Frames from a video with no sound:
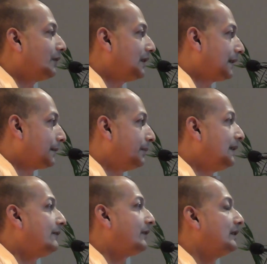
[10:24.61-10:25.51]
will get a
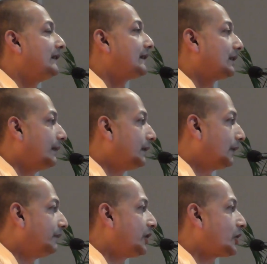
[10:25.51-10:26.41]
belief in this, a
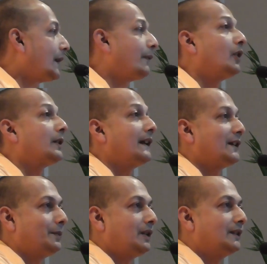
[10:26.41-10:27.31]
conviction, if not an
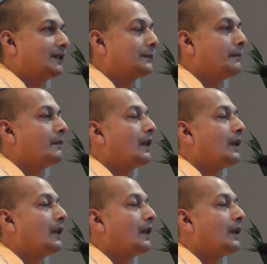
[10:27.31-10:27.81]
experience.